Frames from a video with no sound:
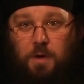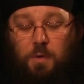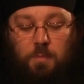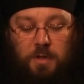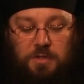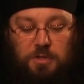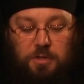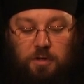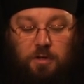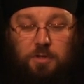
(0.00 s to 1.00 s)
we must
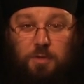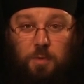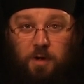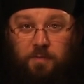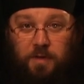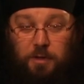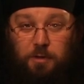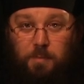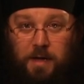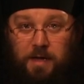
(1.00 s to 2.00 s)
turn to our
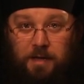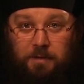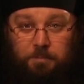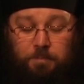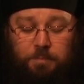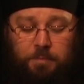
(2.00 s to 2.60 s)
fellow man,